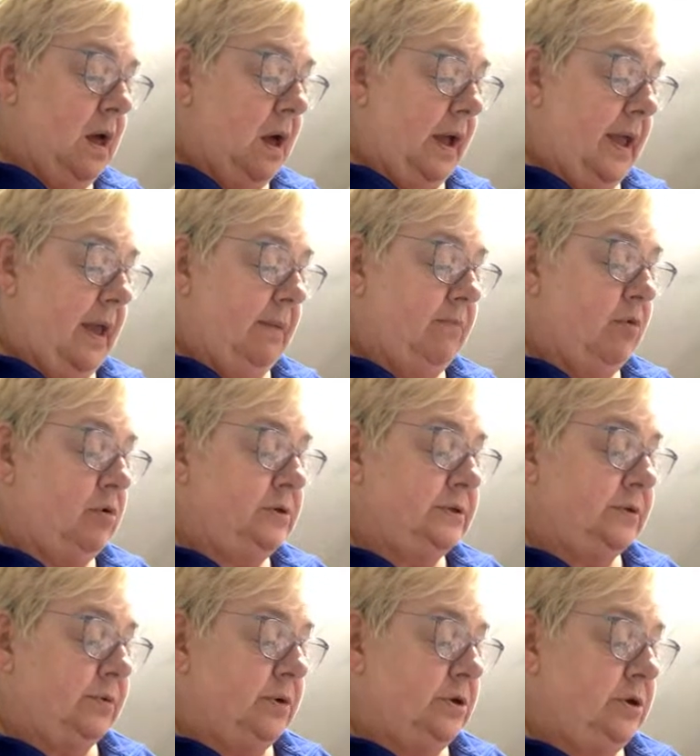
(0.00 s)
I am
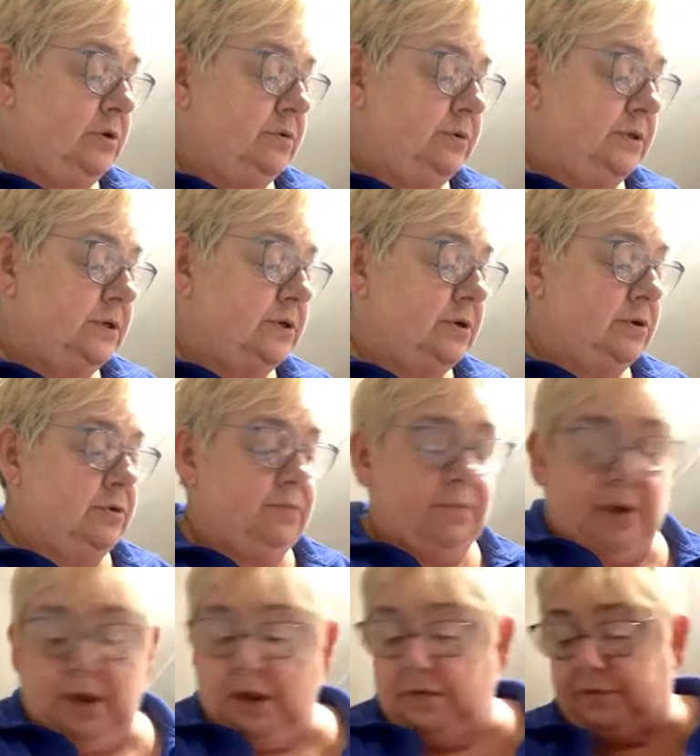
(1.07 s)
also on
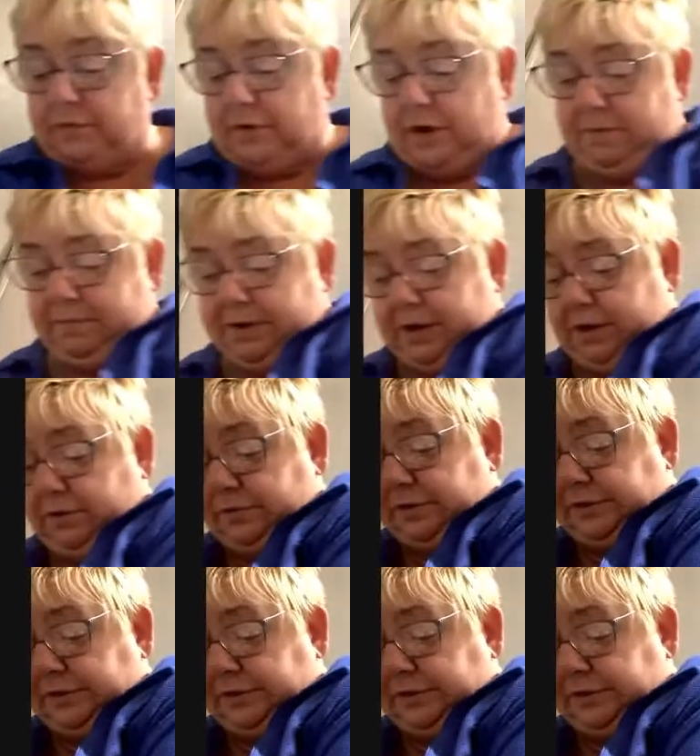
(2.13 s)
YouTube. For anybody who